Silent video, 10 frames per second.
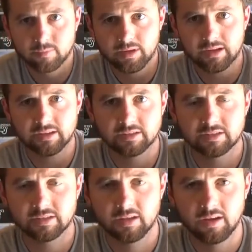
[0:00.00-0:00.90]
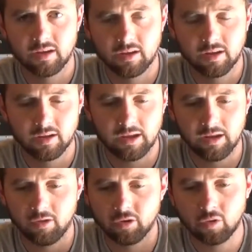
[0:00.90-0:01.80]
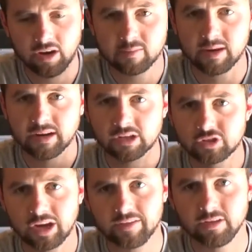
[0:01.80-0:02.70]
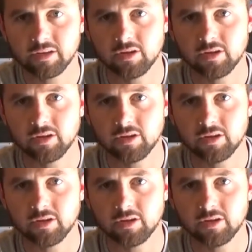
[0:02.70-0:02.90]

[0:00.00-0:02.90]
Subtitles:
because in Illinois everybody hunts traffic.